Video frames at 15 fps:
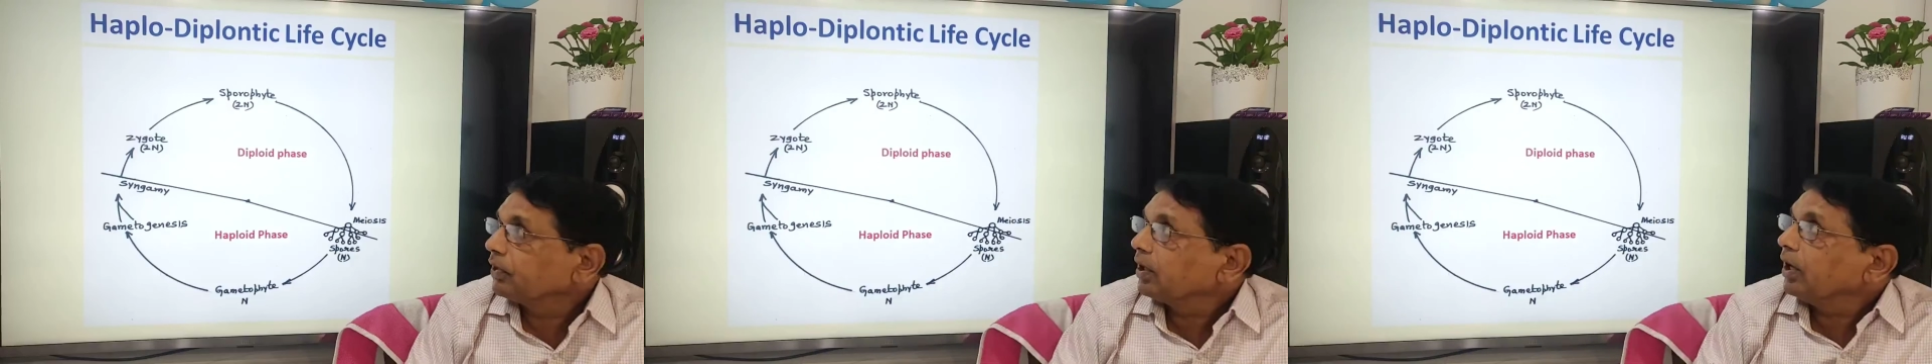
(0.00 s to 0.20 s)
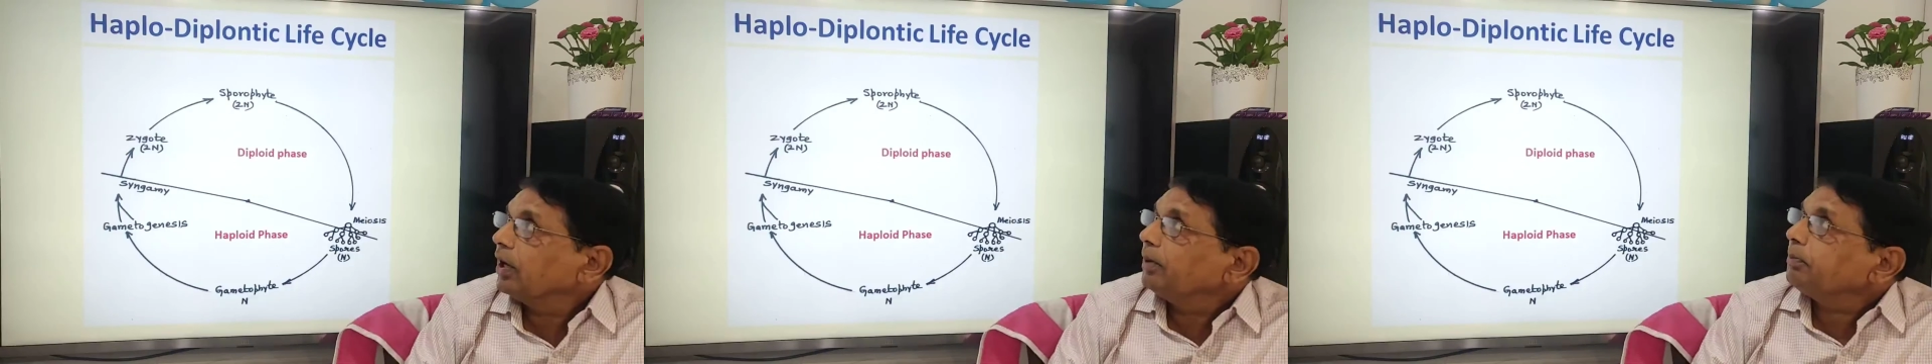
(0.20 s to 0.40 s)

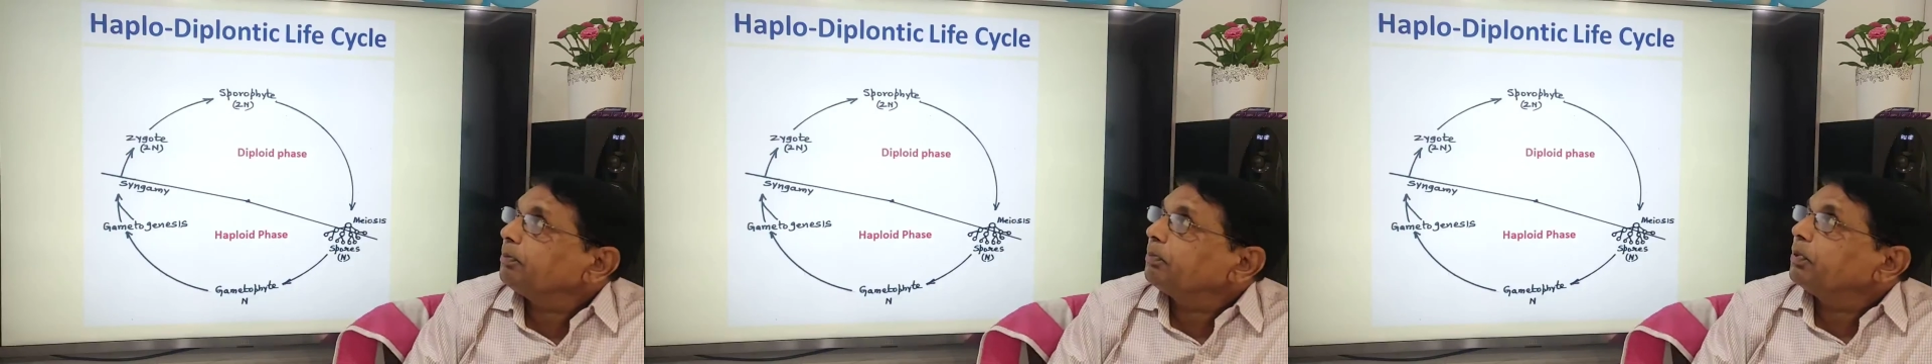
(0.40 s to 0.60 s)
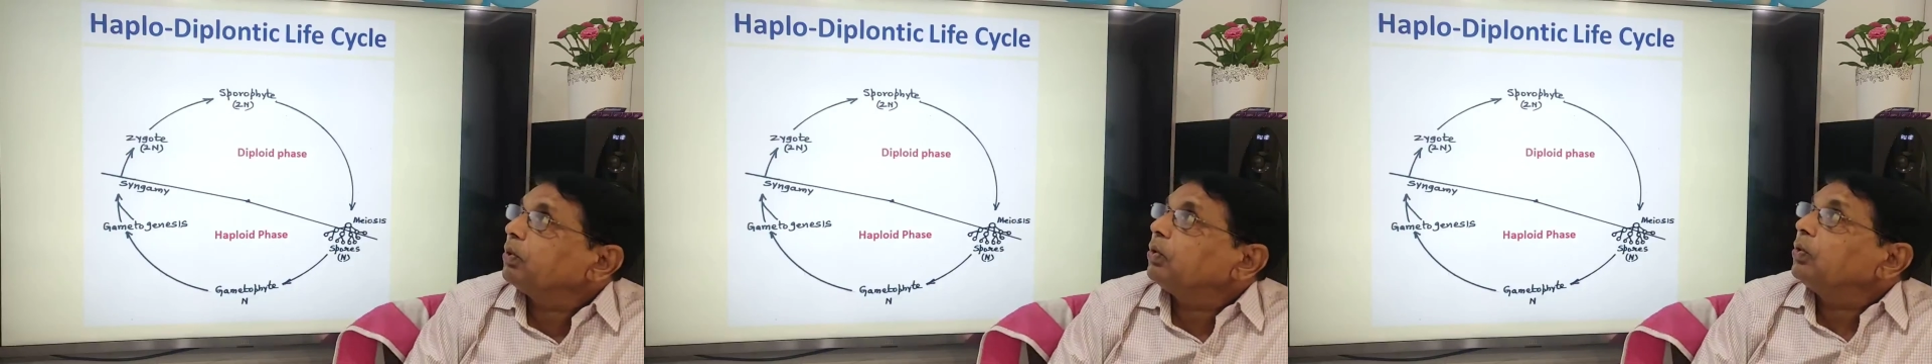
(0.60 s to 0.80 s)

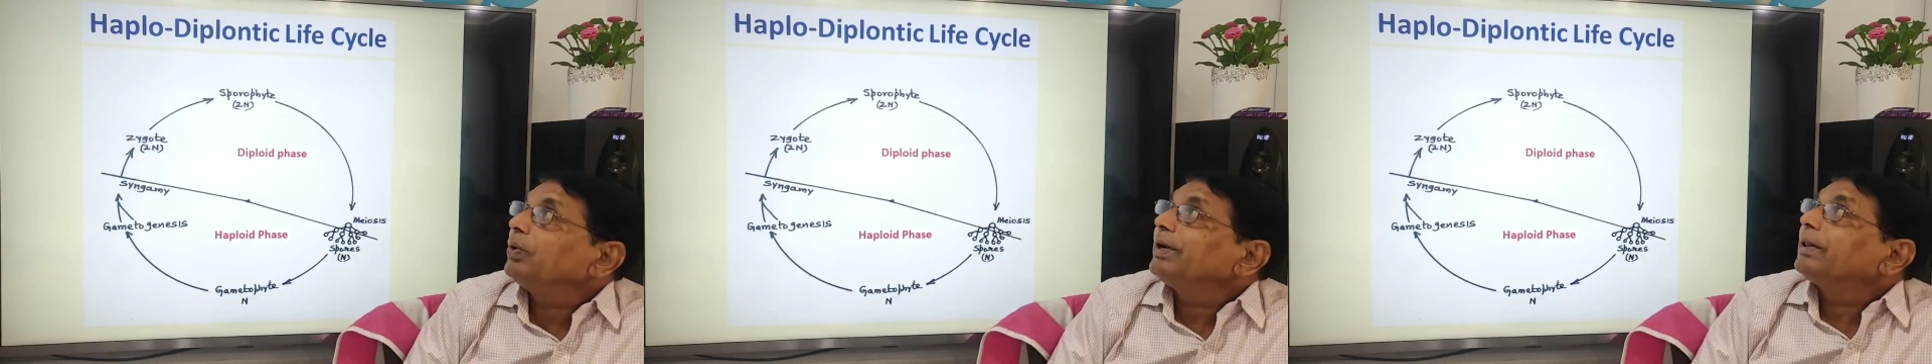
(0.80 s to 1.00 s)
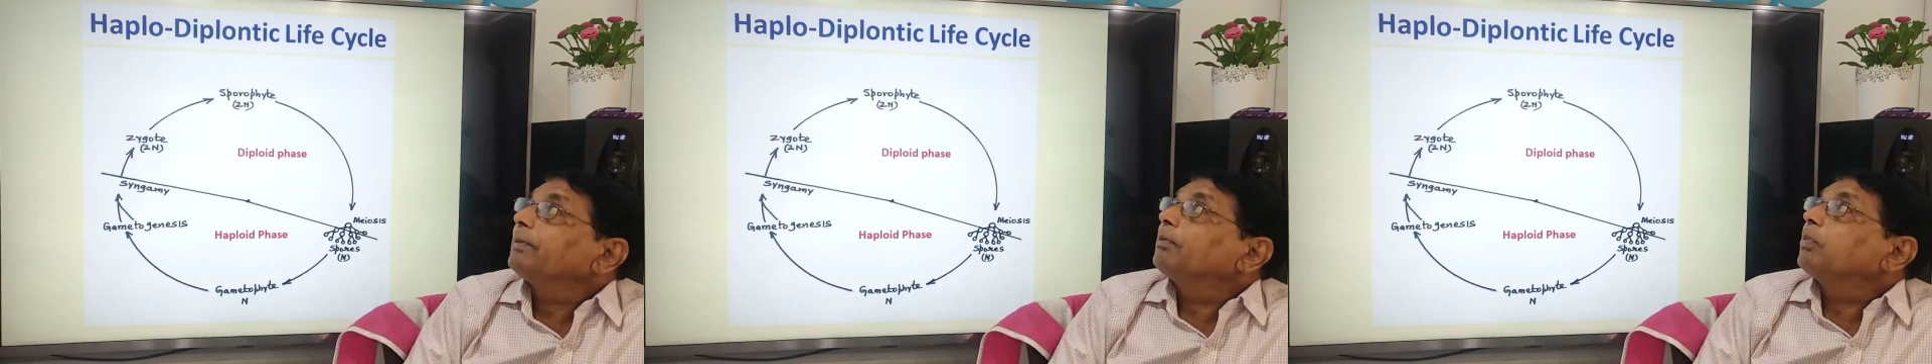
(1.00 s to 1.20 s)

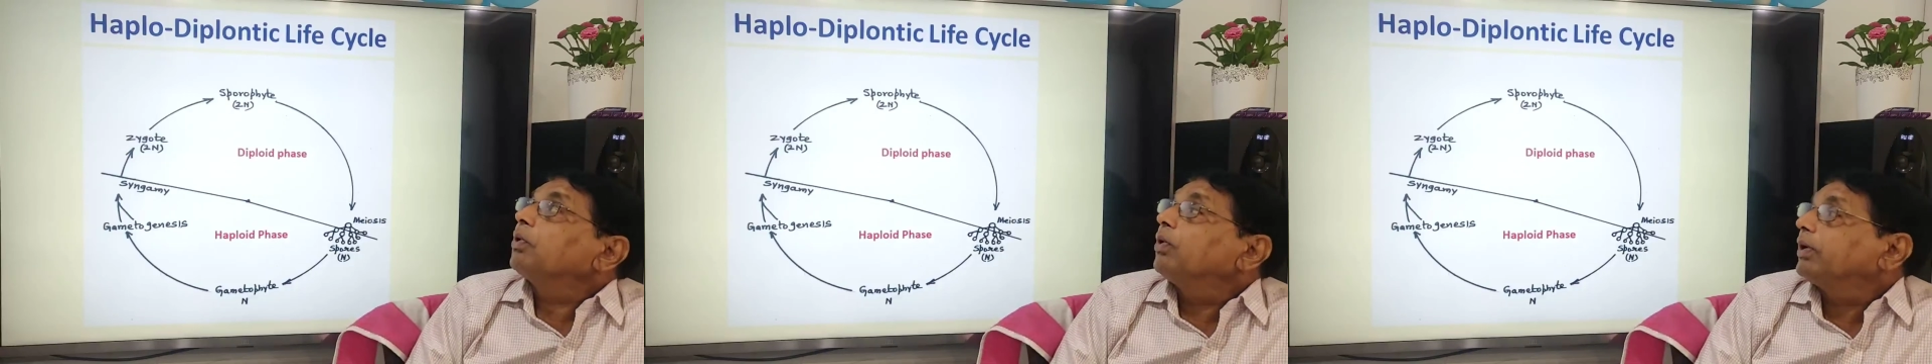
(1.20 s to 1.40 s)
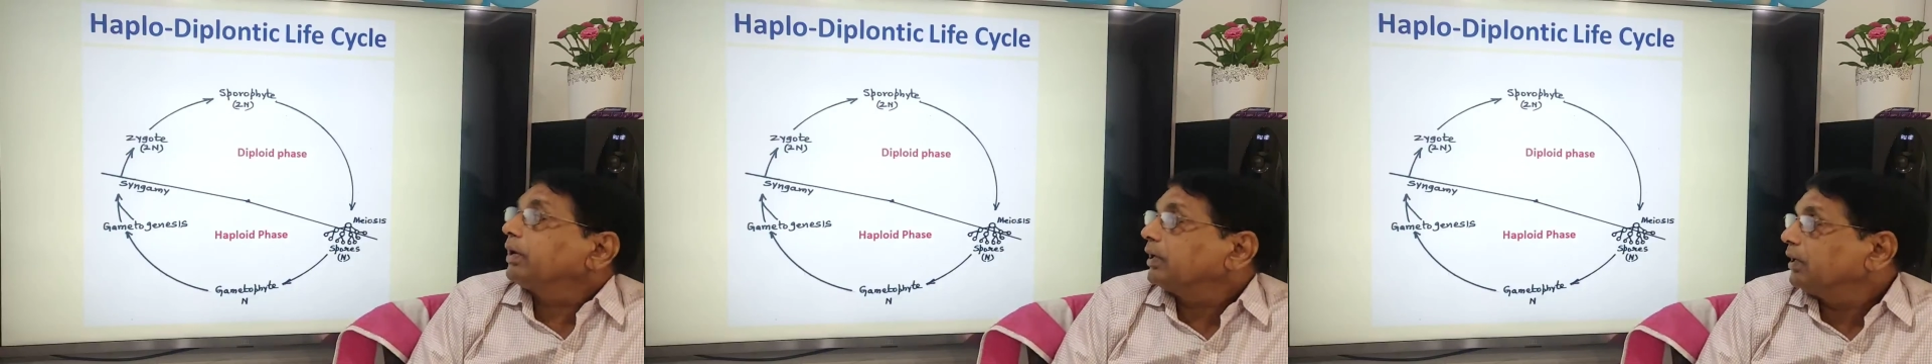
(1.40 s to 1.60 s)

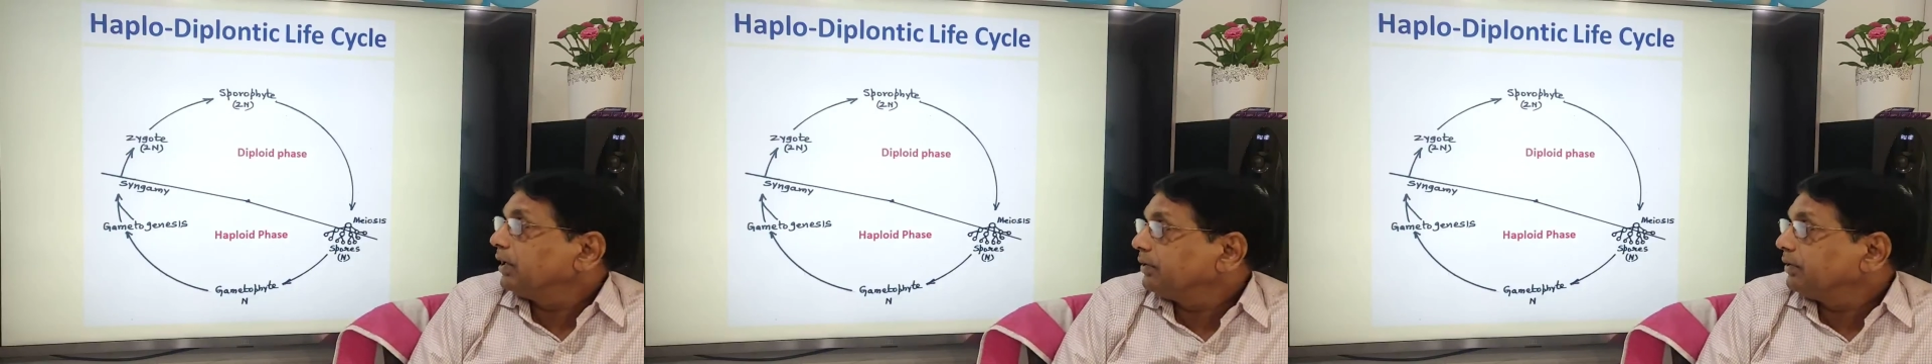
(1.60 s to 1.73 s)
Haplo-Diplontic